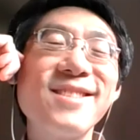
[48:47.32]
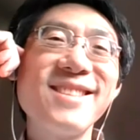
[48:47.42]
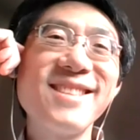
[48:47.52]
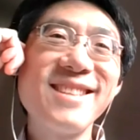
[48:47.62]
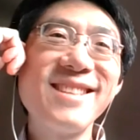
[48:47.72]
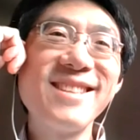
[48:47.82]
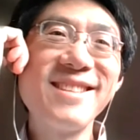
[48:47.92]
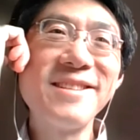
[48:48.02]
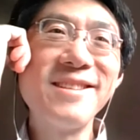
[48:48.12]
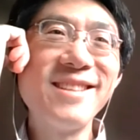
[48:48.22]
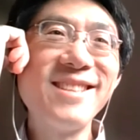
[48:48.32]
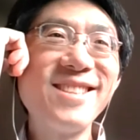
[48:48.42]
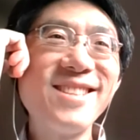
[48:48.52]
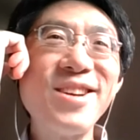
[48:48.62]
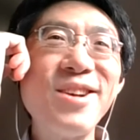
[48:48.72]
speak that out
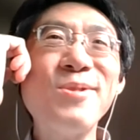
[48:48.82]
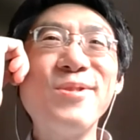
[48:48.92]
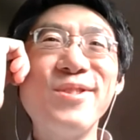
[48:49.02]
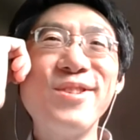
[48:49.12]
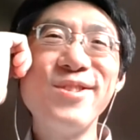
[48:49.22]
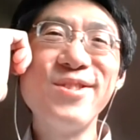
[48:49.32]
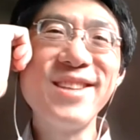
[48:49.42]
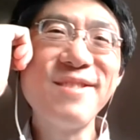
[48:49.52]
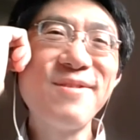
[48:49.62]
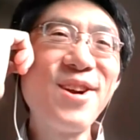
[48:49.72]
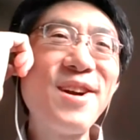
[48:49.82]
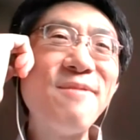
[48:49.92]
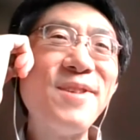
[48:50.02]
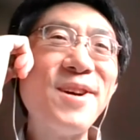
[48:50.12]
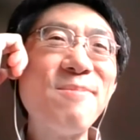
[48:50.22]
later. So Lu, Lu, if you are
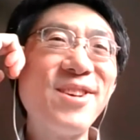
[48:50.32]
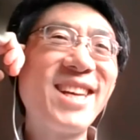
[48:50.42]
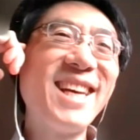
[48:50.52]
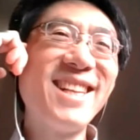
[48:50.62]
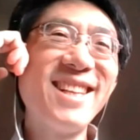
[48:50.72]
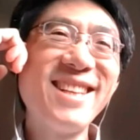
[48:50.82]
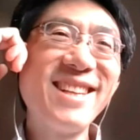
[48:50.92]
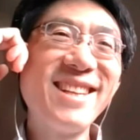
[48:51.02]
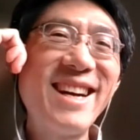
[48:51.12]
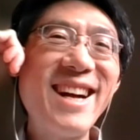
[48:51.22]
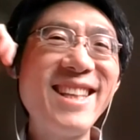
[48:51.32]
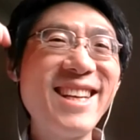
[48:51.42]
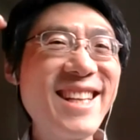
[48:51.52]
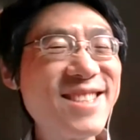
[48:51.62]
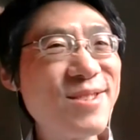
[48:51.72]
available, you can, I
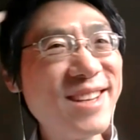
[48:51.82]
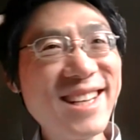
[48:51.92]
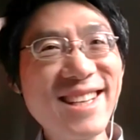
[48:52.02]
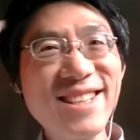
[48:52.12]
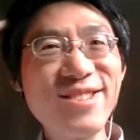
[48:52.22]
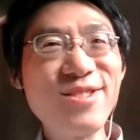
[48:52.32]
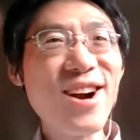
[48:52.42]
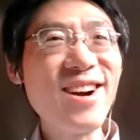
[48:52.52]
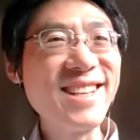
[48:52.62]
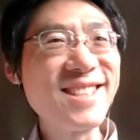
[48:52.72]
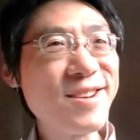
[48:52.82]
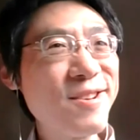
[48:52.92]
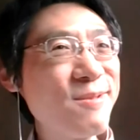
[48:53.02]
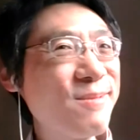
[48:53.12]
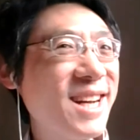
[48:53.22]
think that's related to RNA scope.